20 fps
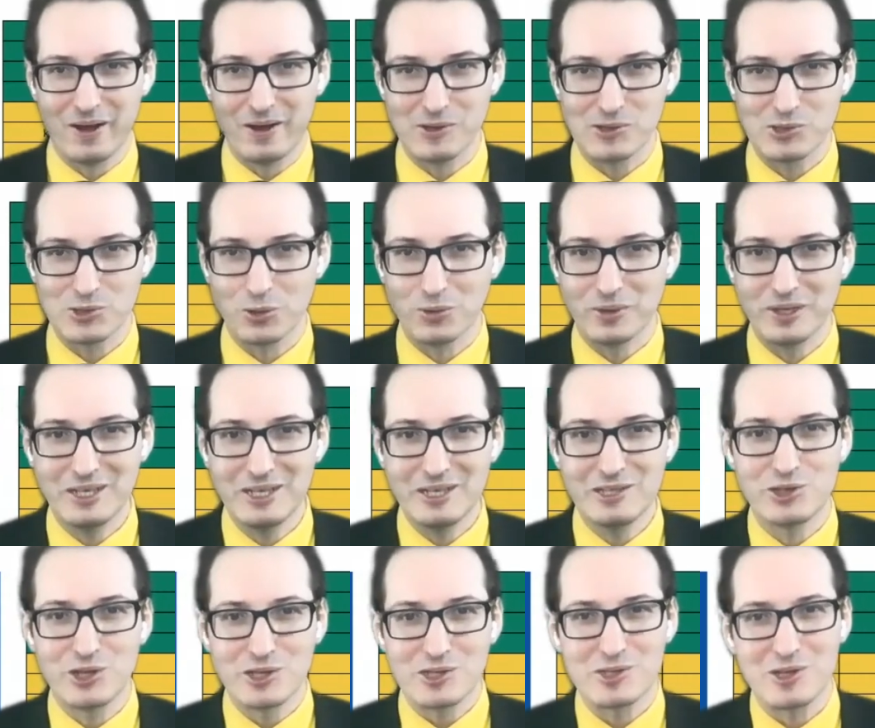So it
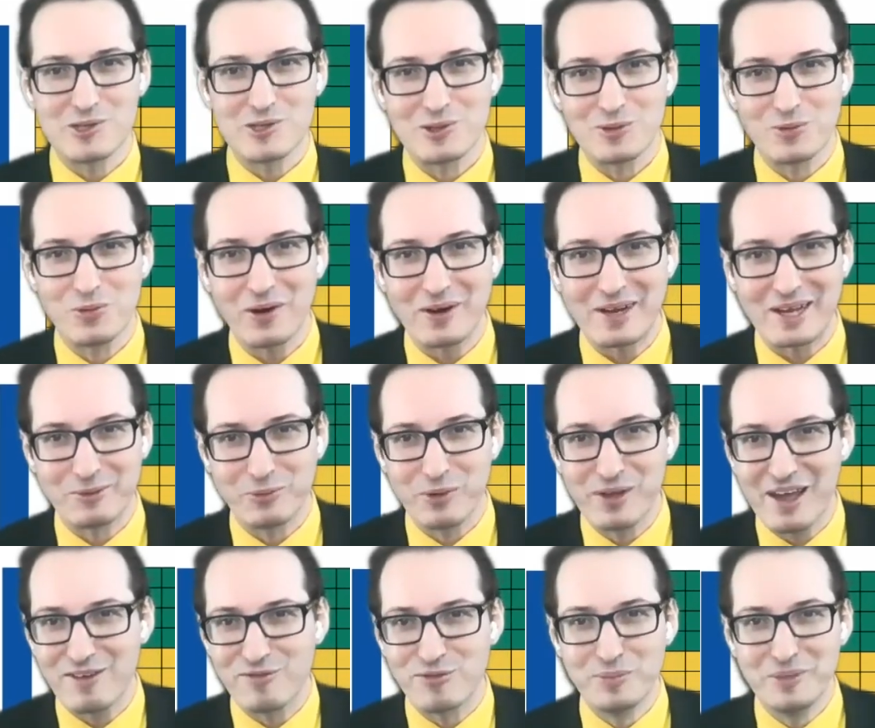just doesn't work, and
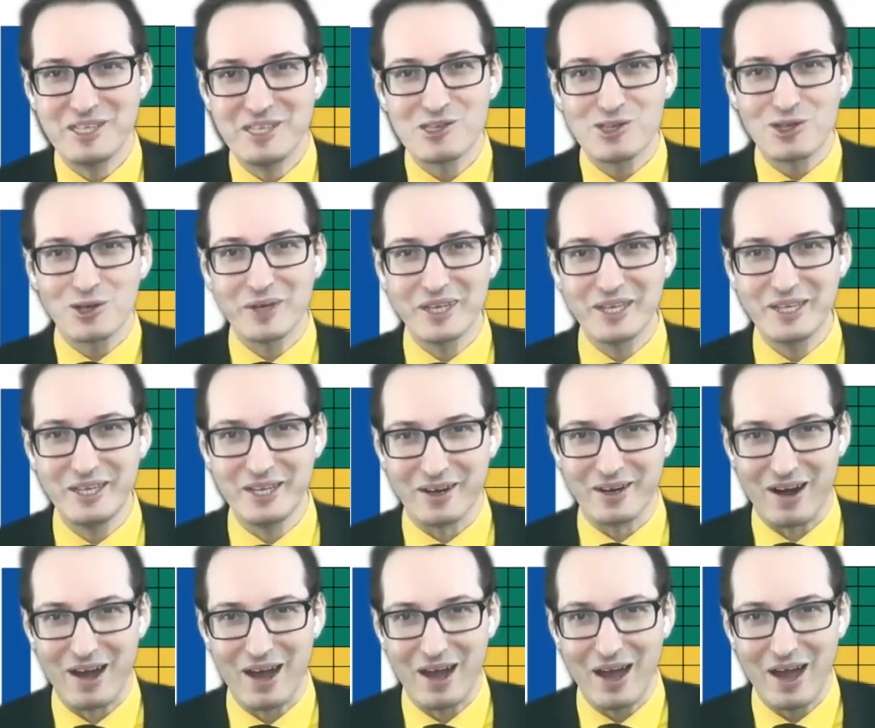we have a mystery here.
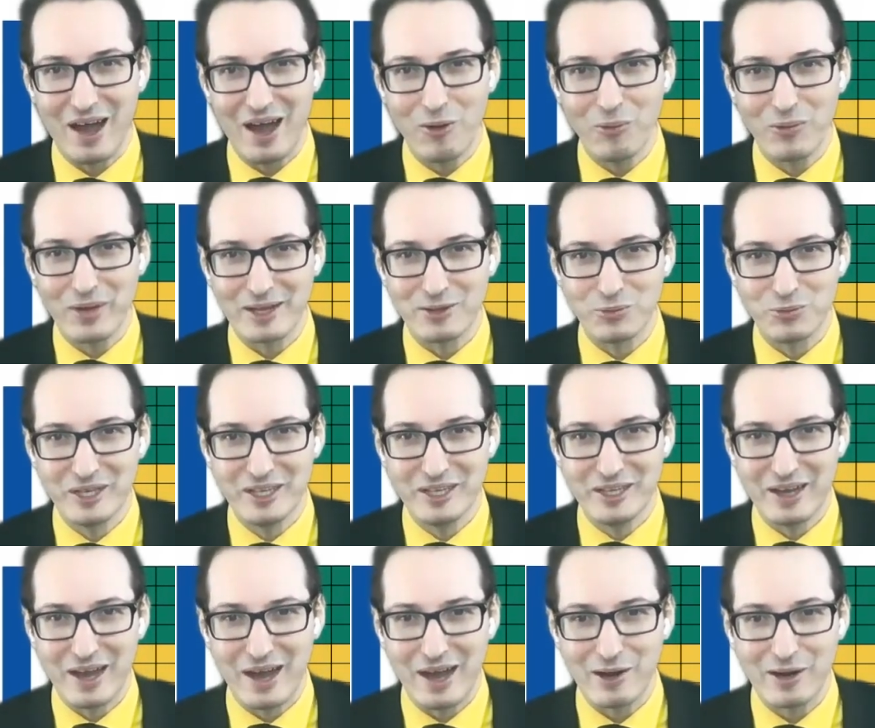How can
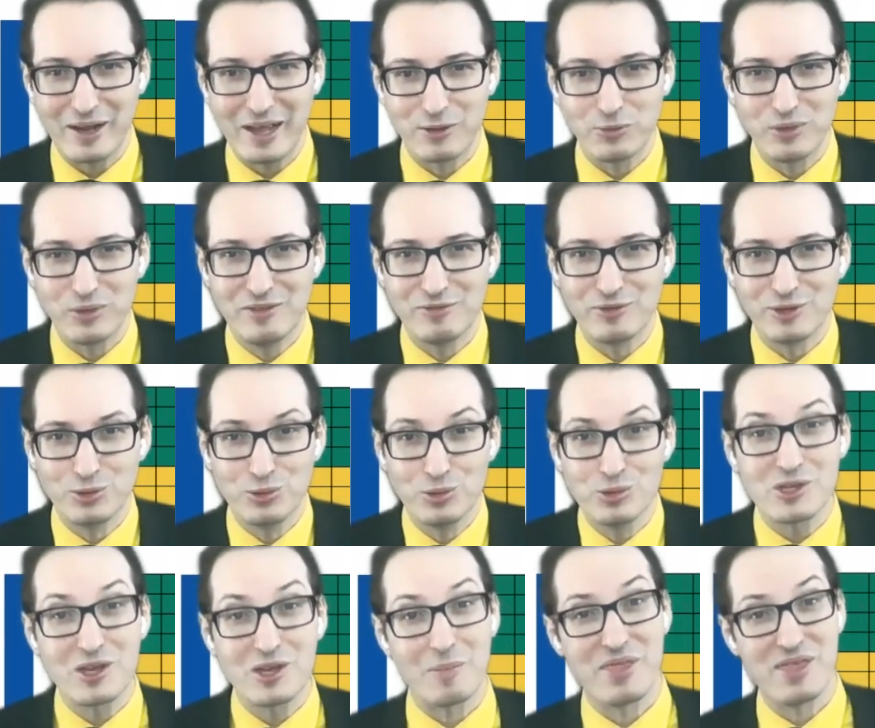we even do
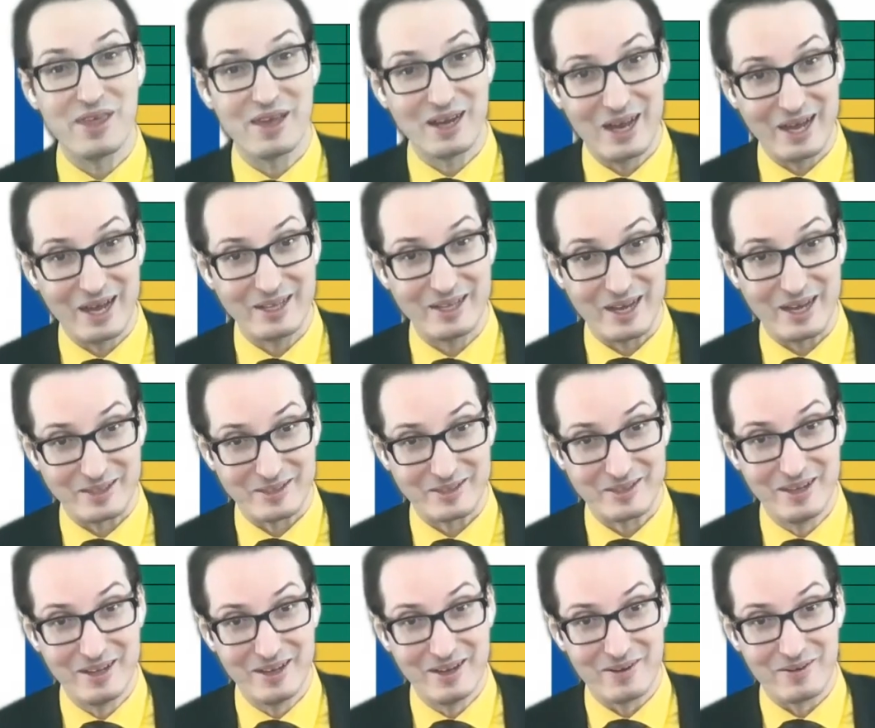something like that,
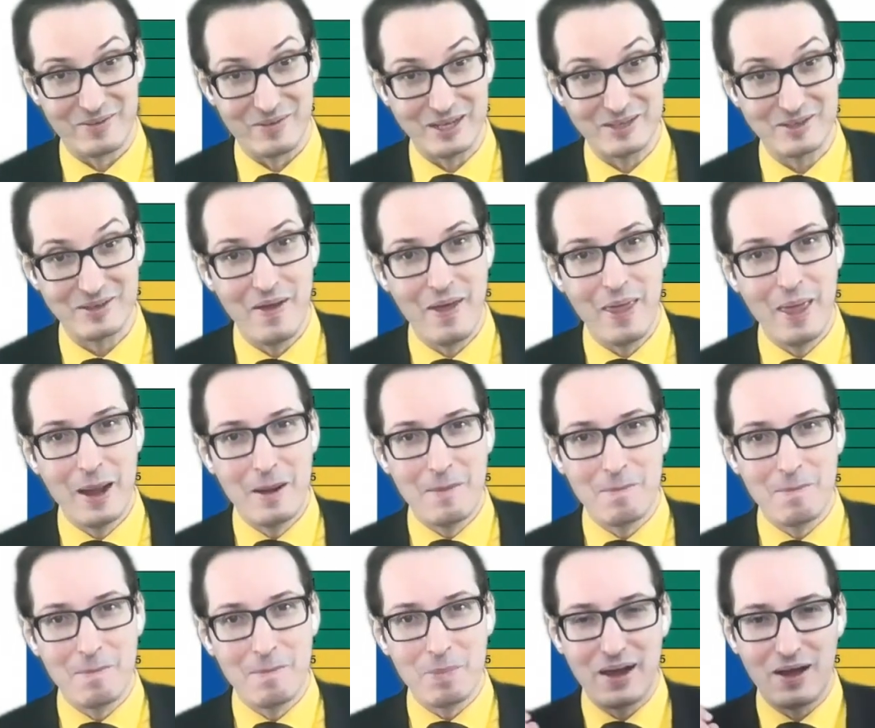
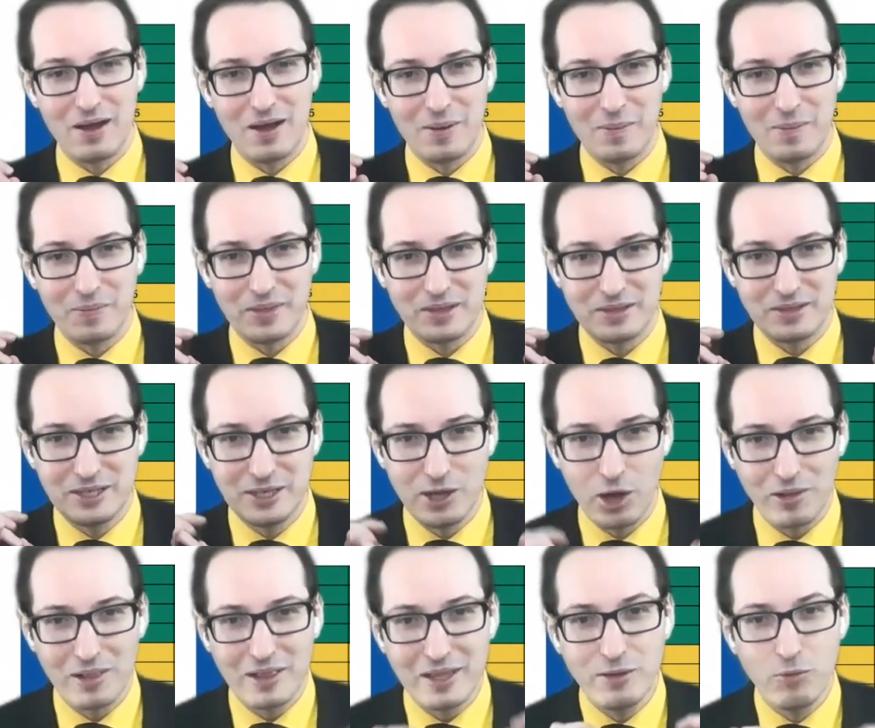right? The
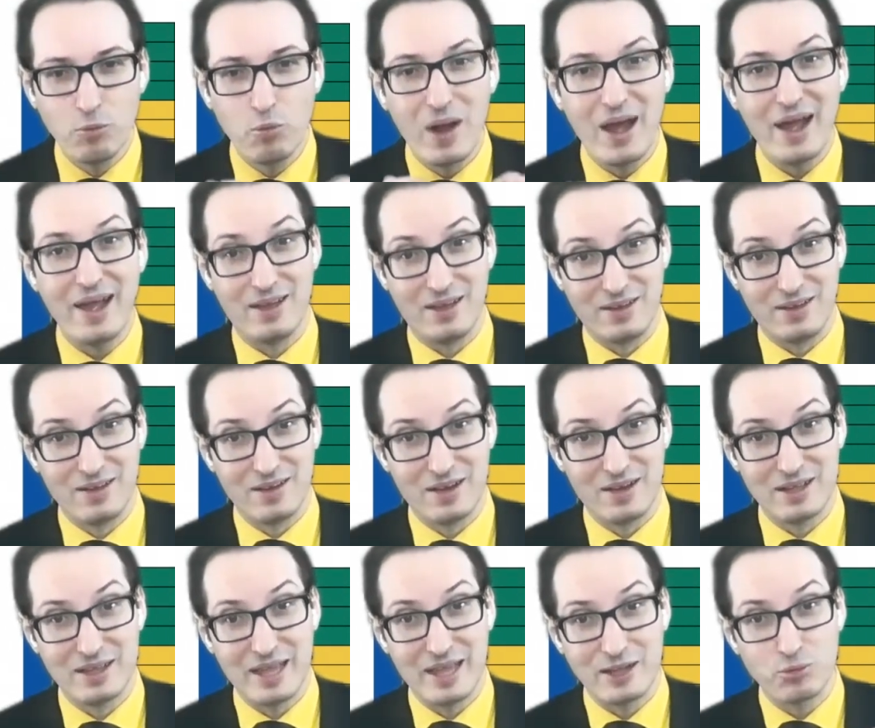only way
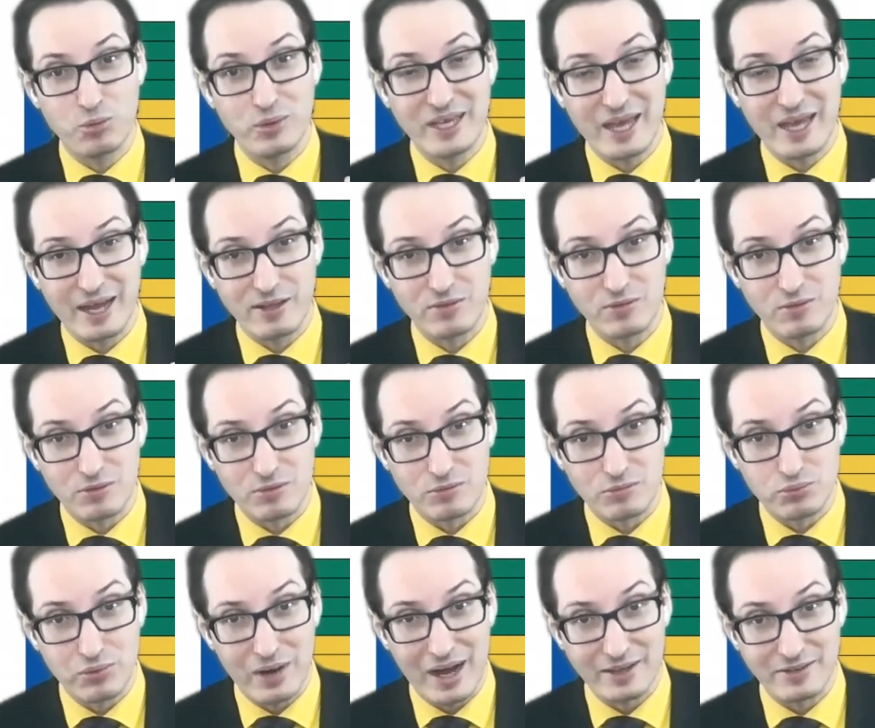that we can
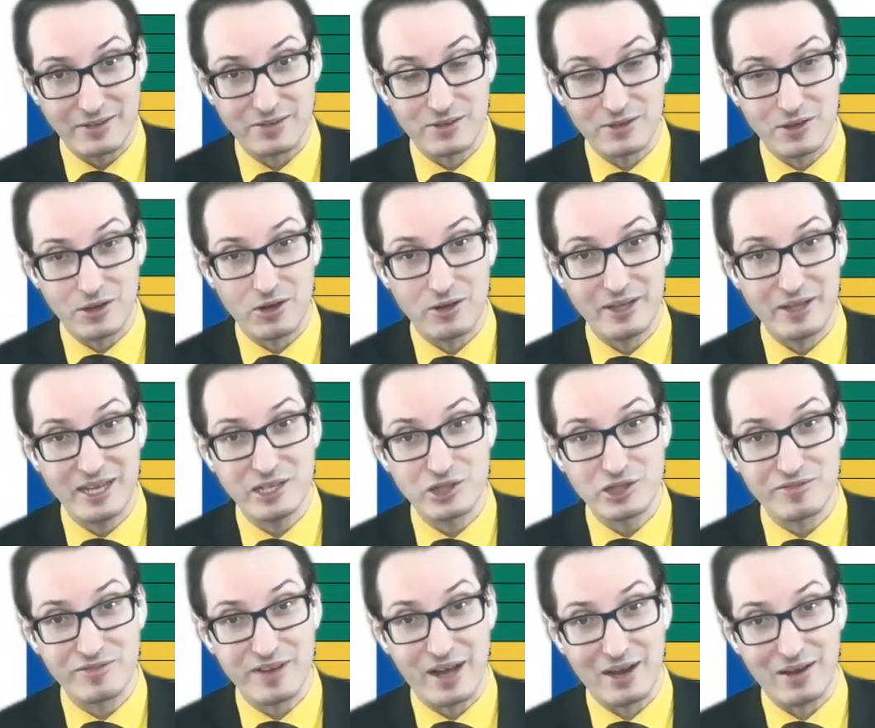write an H
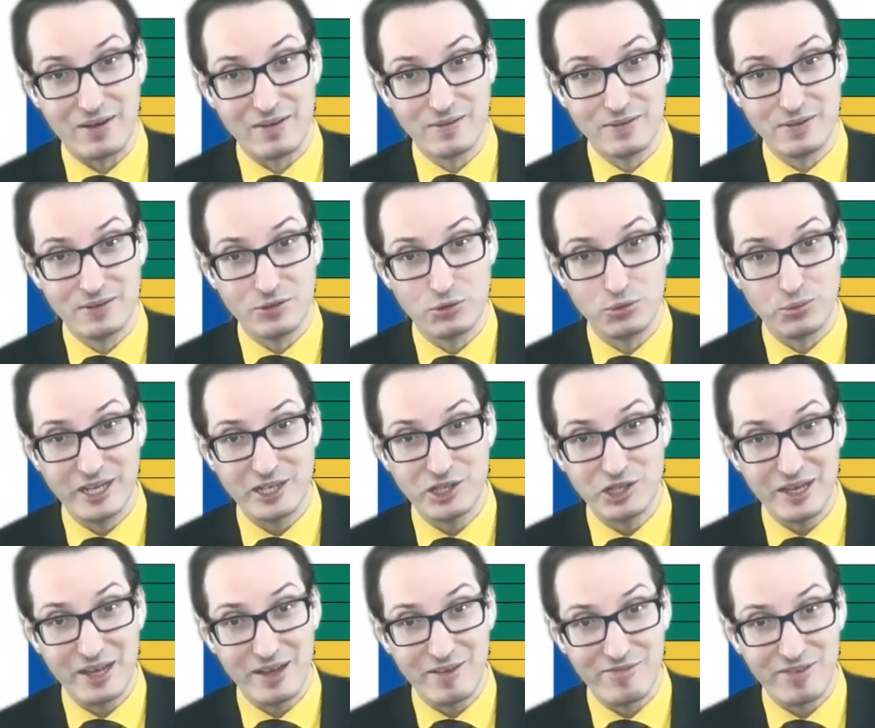file to
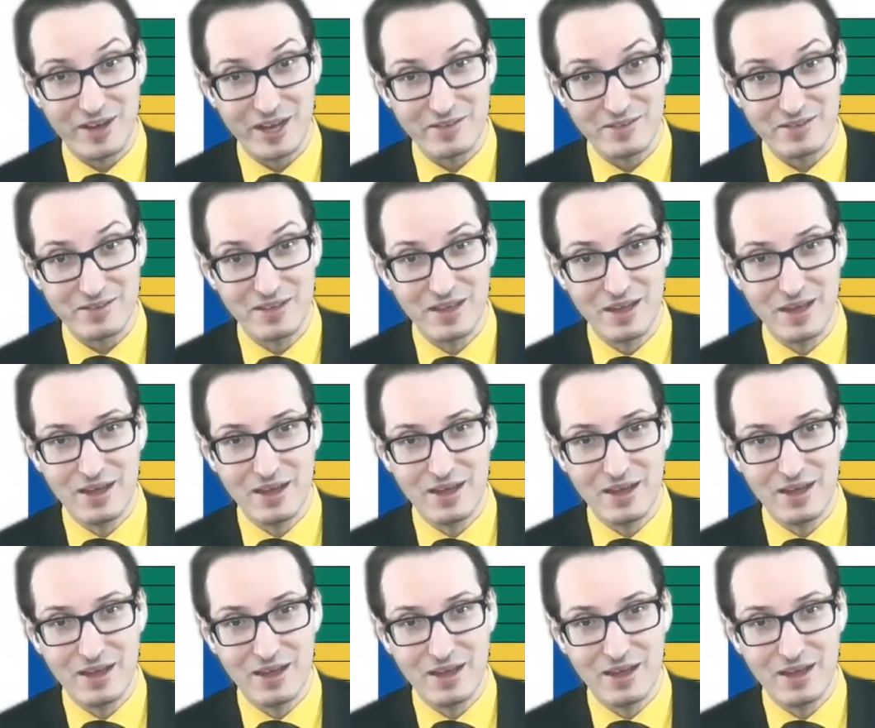HDFS